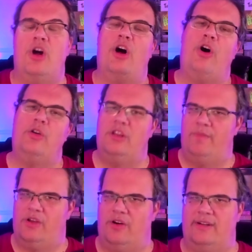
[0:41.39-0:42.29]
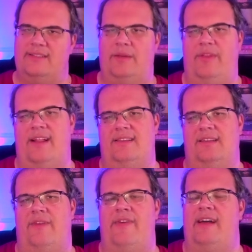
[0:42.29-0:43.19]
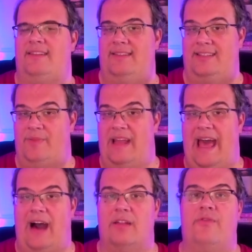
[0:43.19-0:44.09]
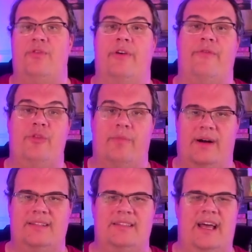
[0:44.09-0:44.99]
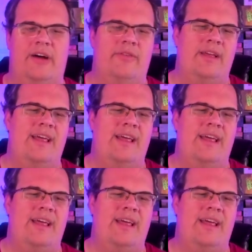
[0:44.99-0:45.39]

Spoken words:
only because some of that stuff, since it's been out for a few months now,